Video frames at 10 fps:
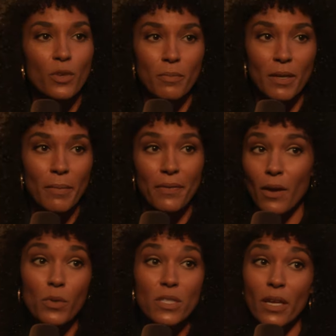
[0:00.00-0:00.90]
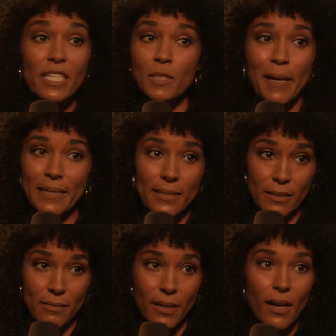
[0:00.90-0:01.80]
with me about that was
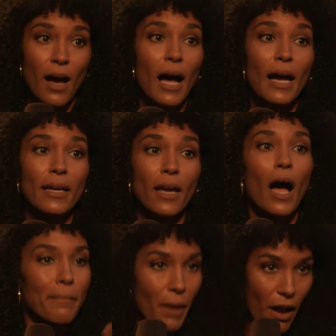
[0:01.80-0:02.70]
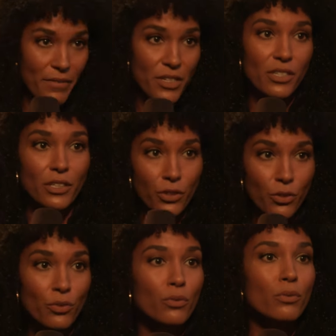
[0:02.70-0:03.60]
unexpected. I obviously
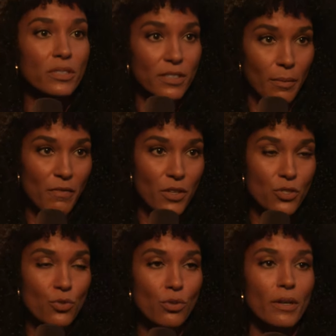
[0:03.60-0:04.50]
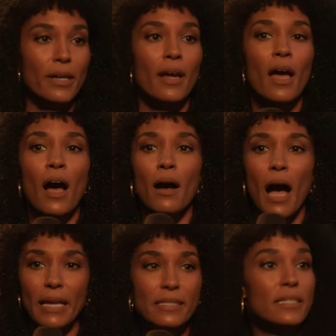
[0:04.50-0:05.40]
knew some of the story.
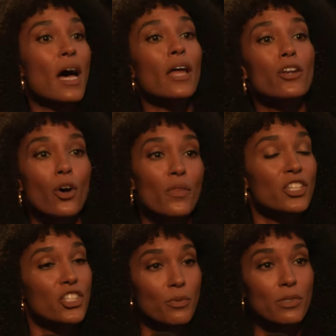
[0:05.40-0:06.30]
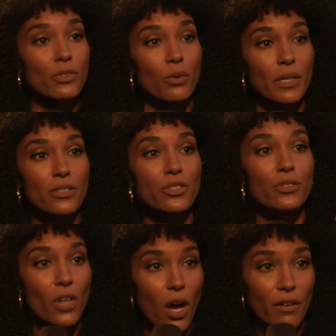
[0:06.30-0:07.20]
I did not know that she was going to
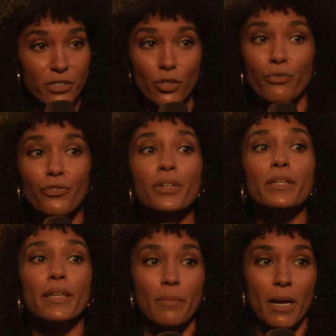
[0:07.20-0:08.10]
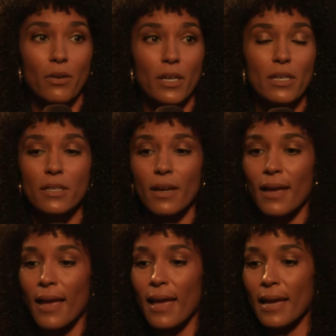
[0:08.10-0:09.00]
talk so freely about it.
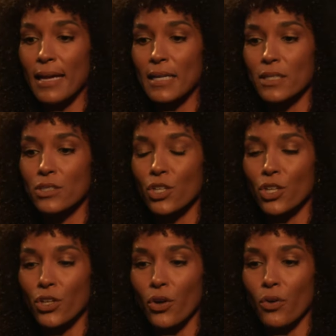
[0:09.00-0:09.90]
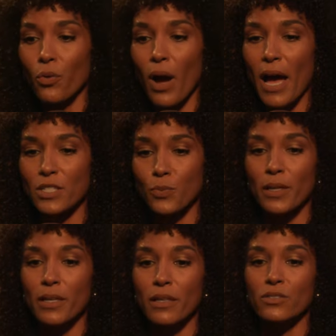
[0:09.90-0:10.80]
And, you know, as
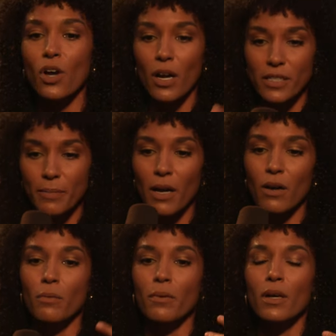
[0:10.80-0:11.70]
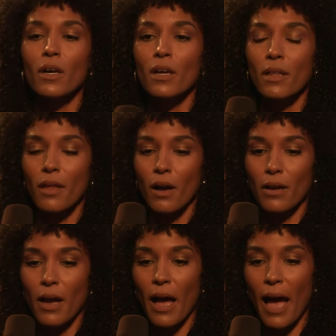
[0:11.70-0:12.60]
we talked about
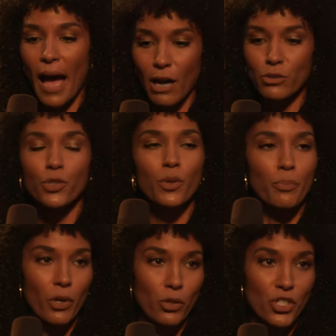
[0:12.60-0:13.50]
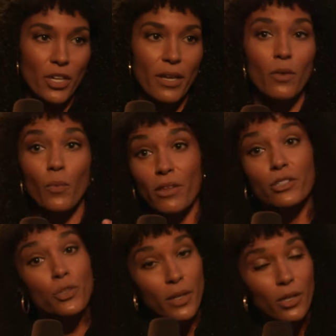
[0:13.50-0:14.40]
how to approach it and whether
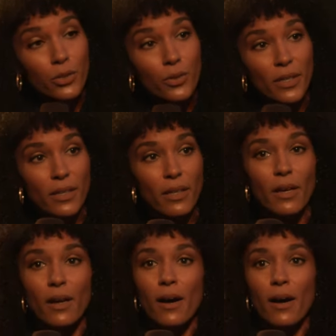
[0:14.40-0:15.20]
to include it,